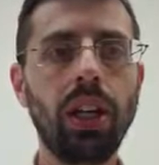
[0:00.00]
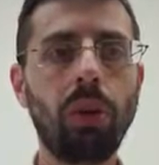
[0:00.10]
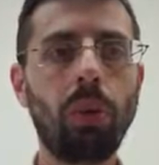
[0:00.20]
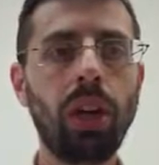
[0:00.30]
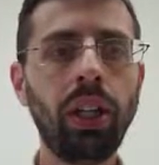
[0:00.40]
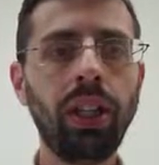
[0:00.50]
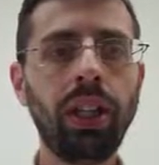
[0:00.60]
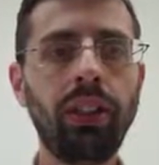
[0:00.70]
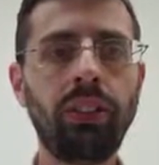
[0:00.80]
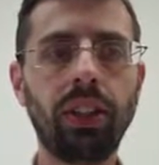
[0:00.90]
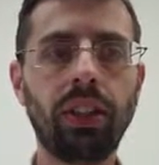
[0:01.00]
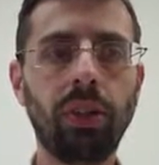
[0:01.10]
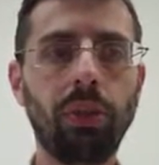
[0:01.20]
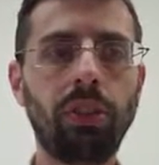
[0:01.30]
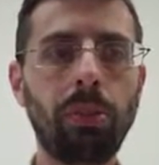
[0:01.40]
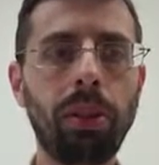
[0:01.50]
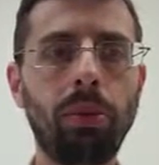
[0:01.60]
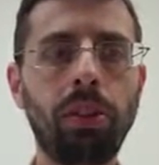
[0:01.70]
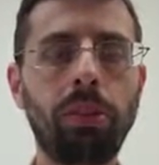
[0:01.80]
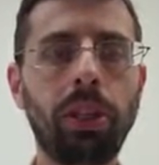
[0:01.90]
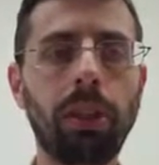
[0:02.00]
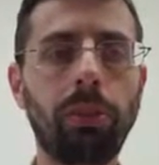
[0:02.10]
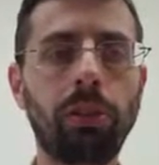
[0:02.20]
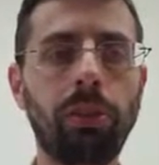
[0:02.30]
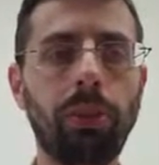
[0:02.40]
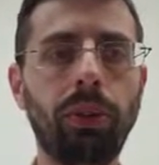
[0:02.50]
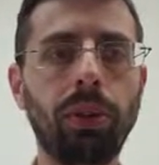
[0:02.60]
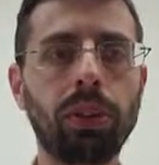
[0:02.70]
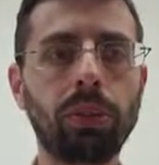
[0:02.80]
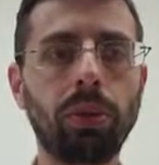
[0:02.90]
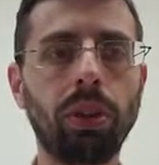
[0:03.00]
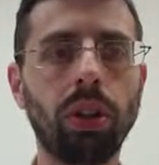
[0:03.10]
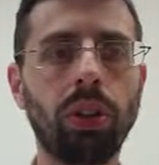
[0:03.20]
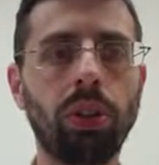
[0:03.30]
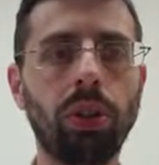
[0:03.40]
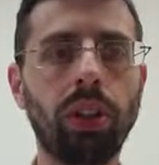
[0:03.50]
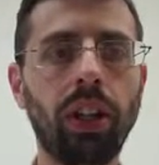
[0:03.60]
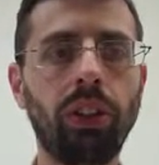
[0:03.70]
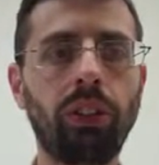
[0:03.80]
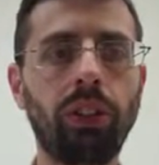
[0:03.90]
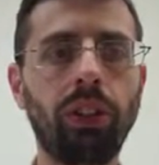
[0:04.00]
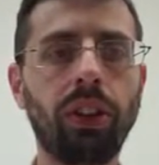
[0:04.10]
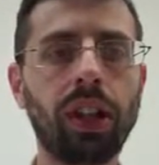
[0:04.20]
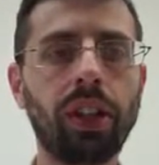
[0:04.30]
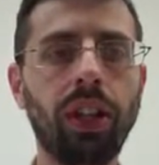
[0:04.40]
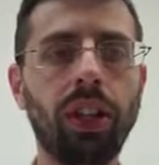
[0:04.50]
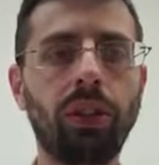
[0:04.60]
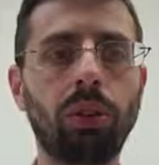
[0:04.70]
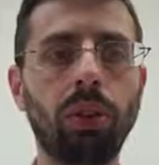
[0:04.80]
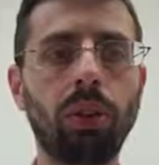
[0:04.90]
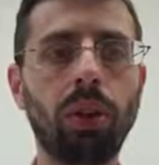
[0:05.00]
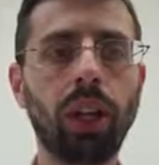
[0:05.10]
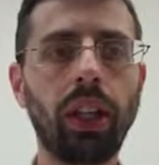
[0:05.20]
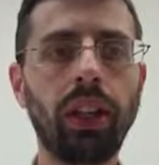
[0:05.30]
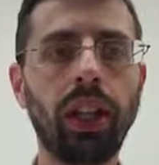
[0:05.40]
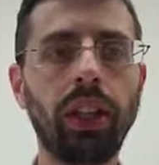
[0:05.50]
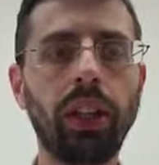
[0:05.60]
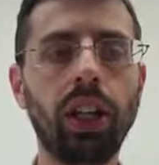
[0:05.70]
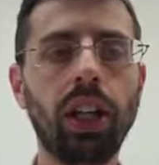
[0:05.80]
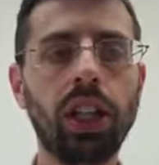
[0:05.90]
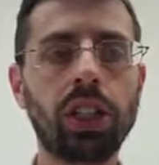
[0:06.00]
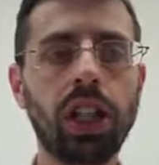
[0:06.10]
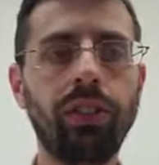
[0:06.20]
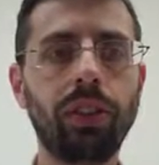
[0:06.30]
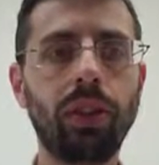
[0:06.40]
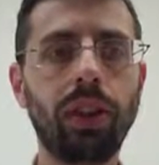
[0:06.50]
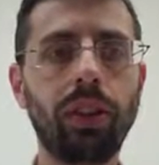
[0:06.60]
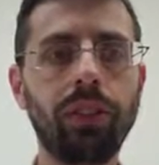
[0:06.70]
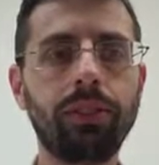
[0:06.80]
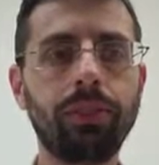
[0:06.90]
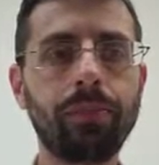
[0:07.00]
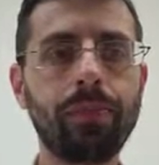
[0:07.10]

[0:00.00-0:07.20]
Now, why is it that when somebody wants to become more spiritual, the Torah tells us first let the hair grow long and then shave it all off?